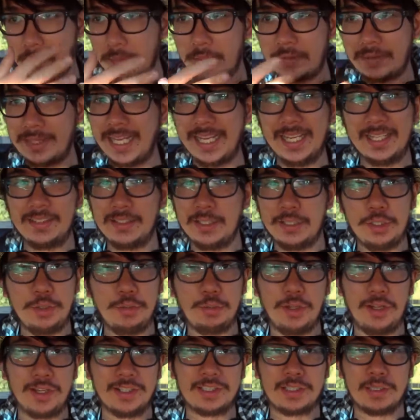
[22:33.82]
thing that
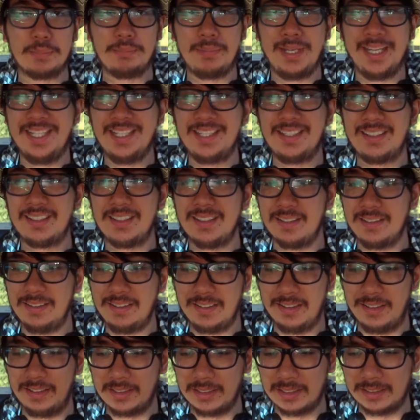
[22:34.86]
you like to make.
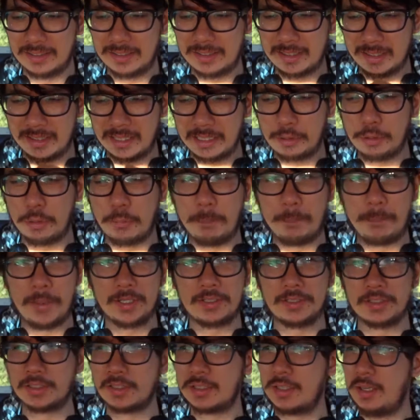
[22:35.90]
And like there's the thing called
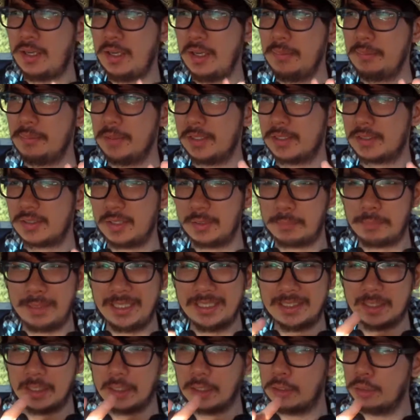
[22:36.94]
butter slime that's like
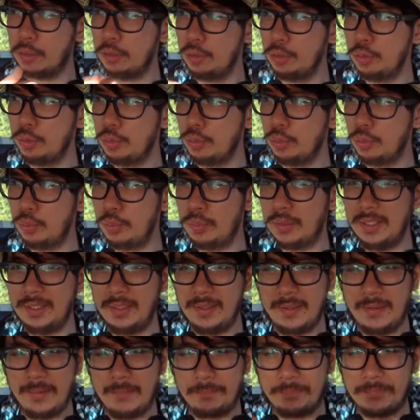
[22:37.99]
basically glue
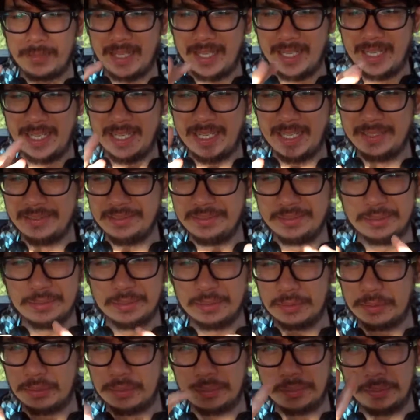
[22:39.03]
and
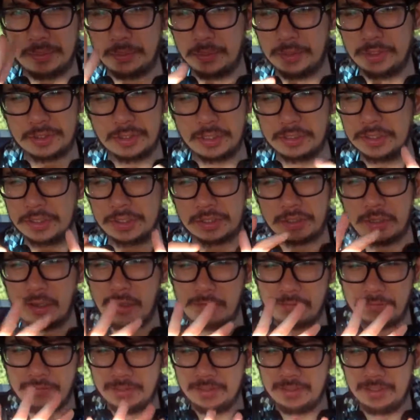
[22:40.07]
all this other
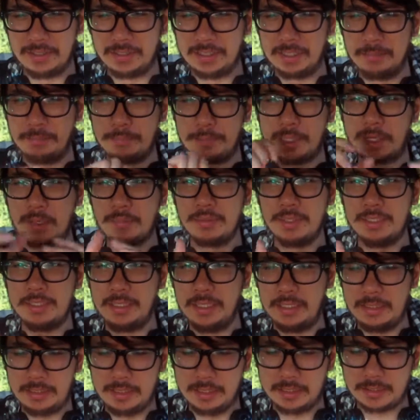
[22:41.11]
stuff, and like
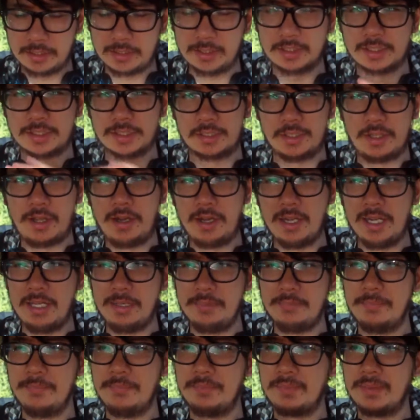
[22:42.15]
it's like a
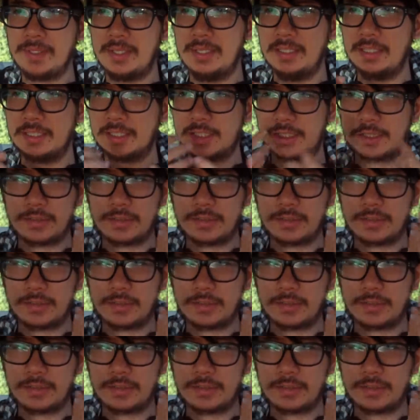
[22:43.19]
slime, and